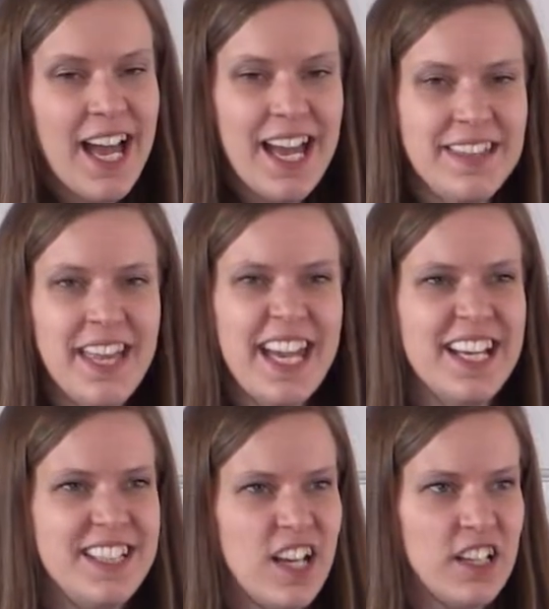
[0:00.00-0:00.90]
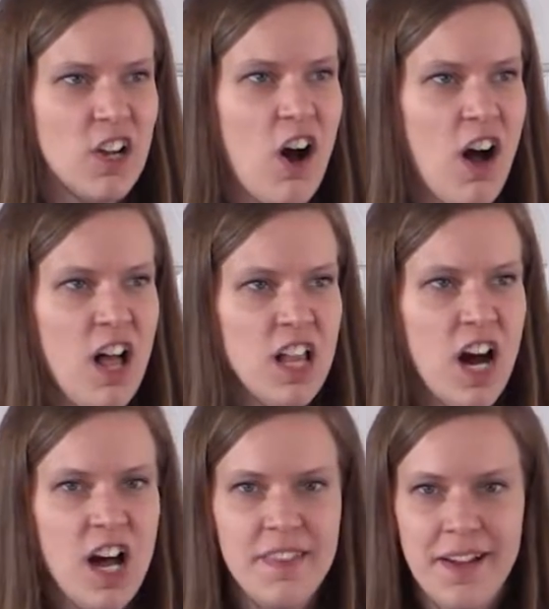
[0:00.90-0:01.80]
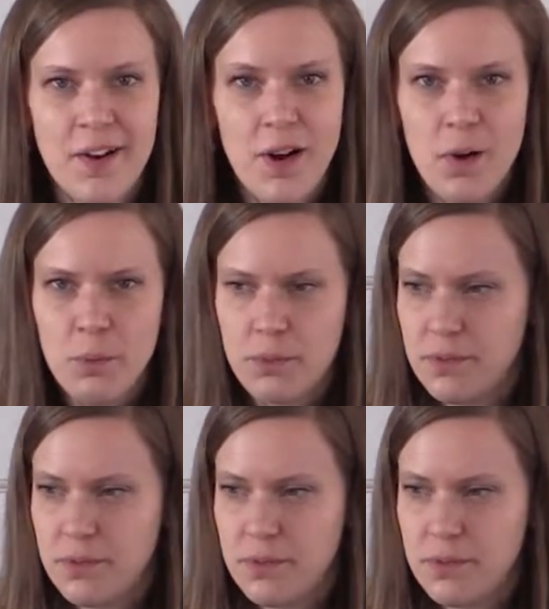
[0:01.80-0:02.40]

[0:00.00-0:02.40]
And they had done it all on their own.